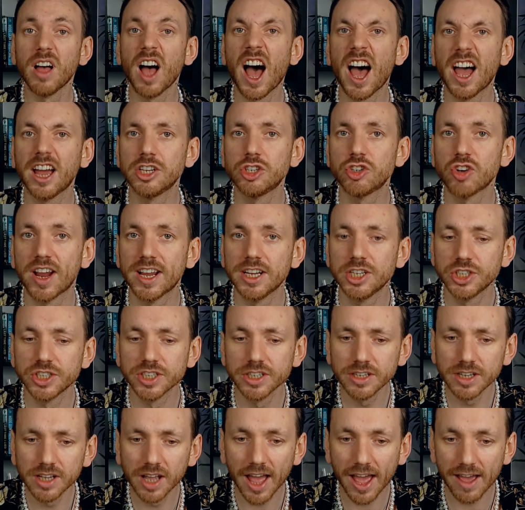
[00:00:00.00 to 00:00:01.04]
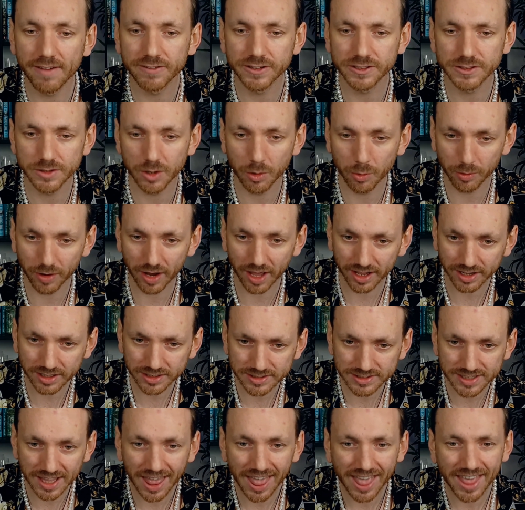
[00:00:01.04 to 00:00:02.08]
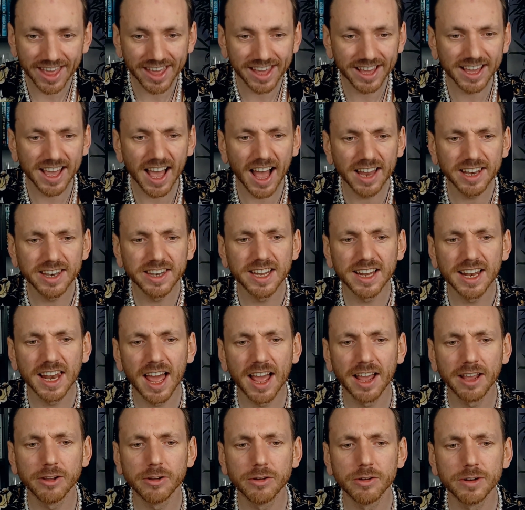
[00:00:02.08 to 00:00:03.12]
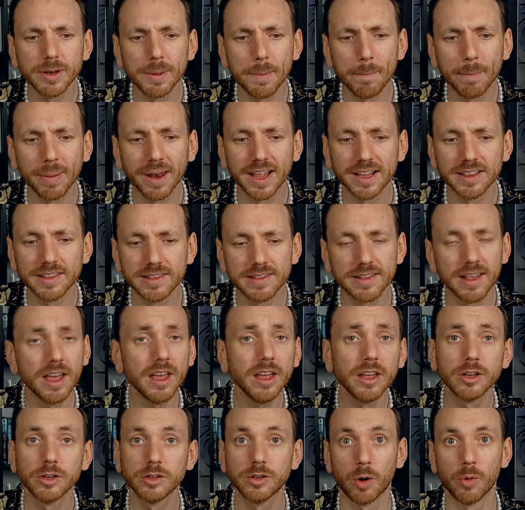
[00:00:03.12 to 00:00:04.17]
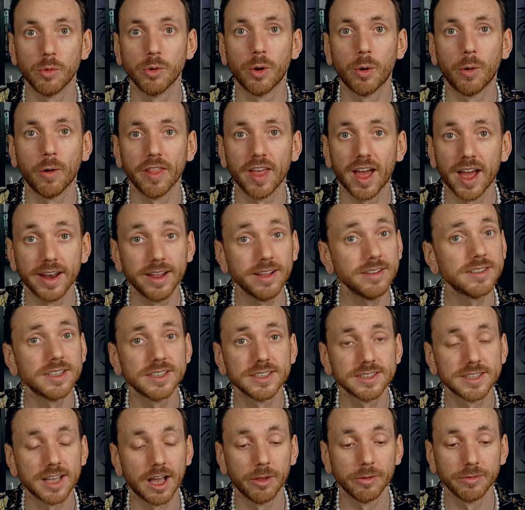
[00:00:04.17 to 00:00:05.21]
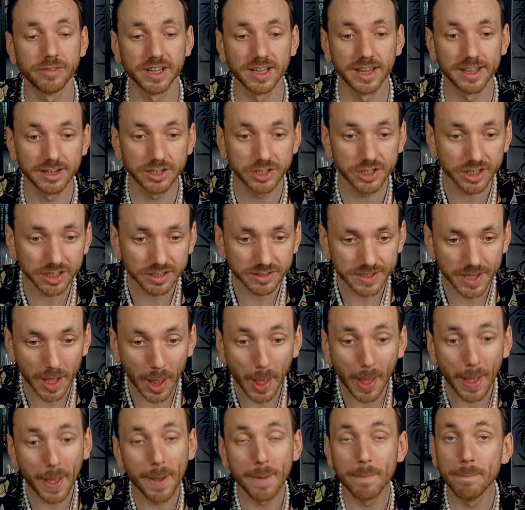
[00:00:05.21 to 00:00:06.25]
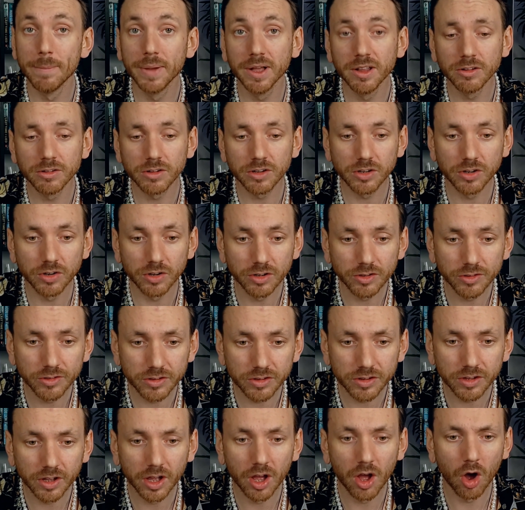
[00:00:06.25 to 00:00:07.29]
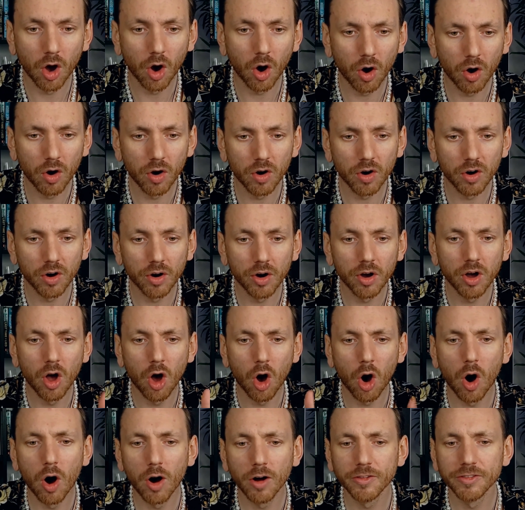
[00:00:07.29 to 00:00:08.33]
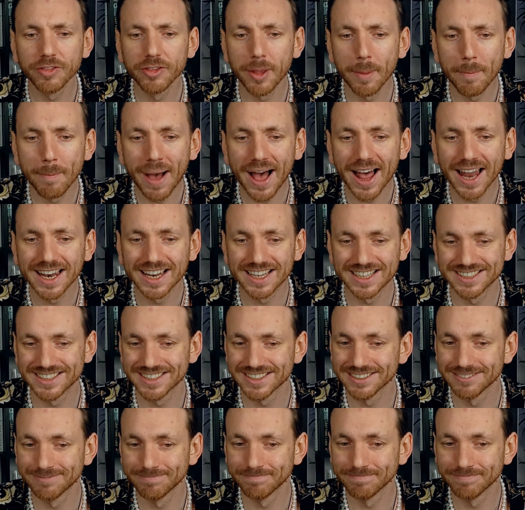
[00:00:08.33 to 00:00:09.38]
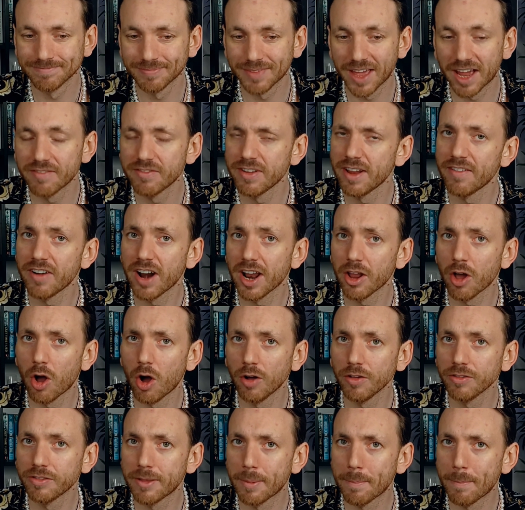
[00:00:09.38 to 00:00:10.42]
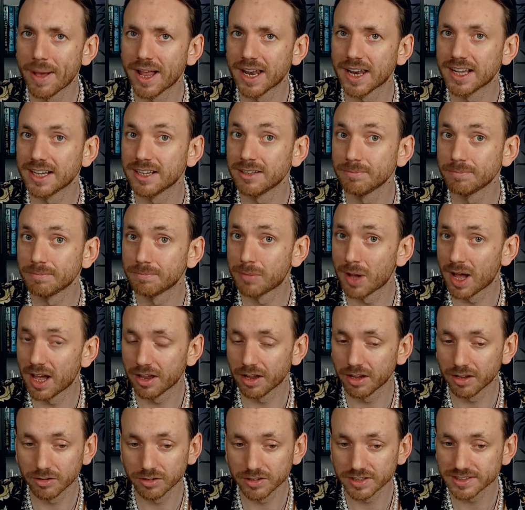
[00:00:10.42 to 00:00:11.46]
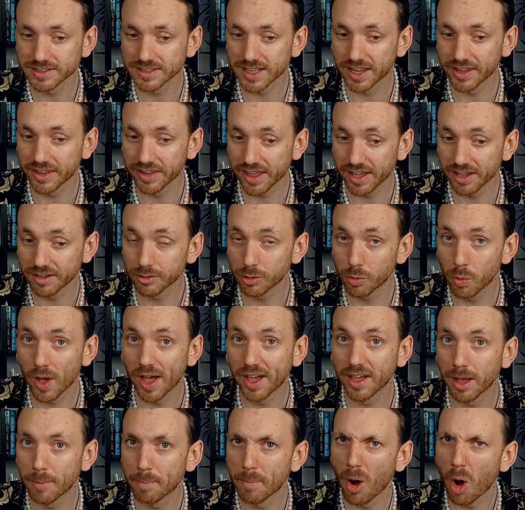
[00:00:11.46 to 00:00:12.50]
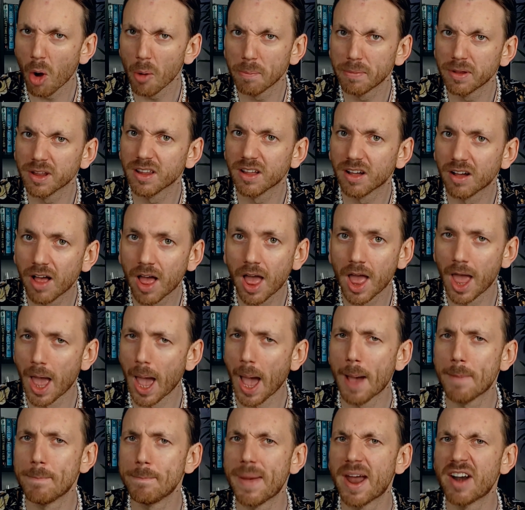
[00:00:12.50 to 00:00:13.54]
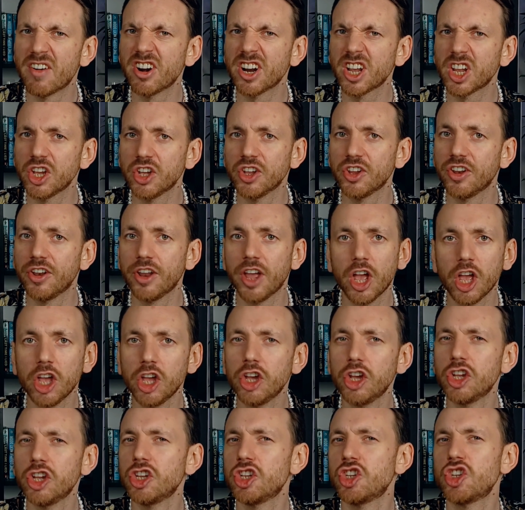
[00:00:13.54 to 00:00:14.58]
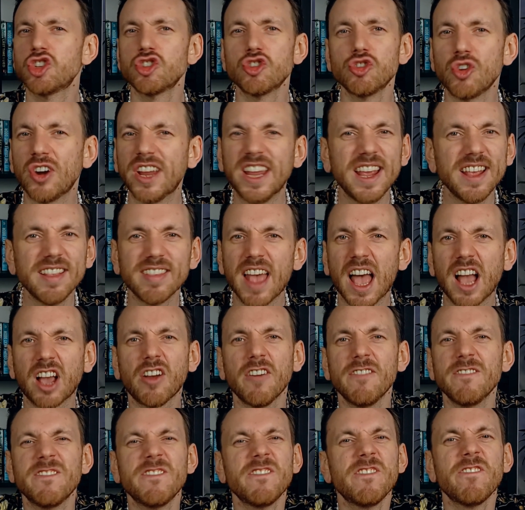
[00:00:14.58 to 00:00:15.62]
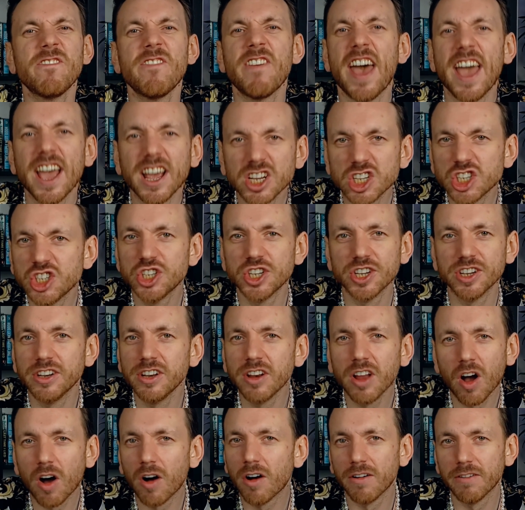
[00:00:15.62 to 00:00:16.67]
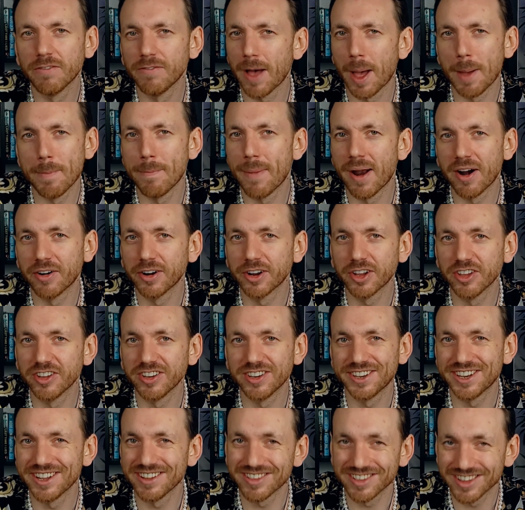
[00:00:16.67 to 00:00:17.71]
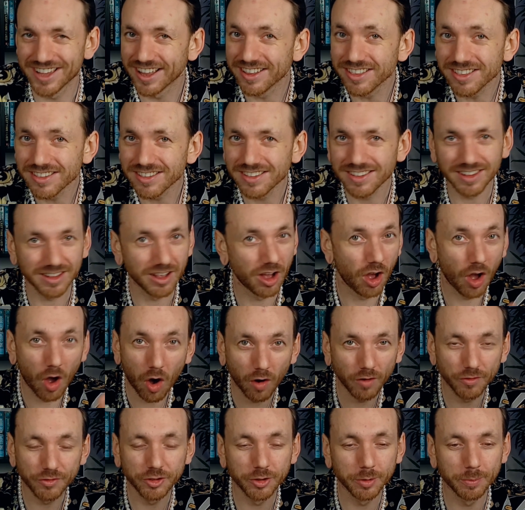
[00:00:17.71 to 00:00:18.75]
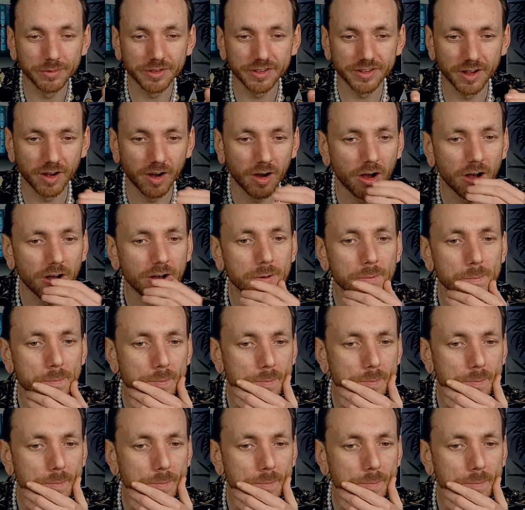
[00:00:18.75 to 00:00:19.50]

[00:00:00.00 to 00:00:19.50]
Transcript: hydration, ever so nice, candy like Good and Plenty, don't know what that is, sounds delicious, milk duds, or hot tamales. I've never had a hot tamale, but I understand that it's quite a popular American treat, a confection of American descent of some sort.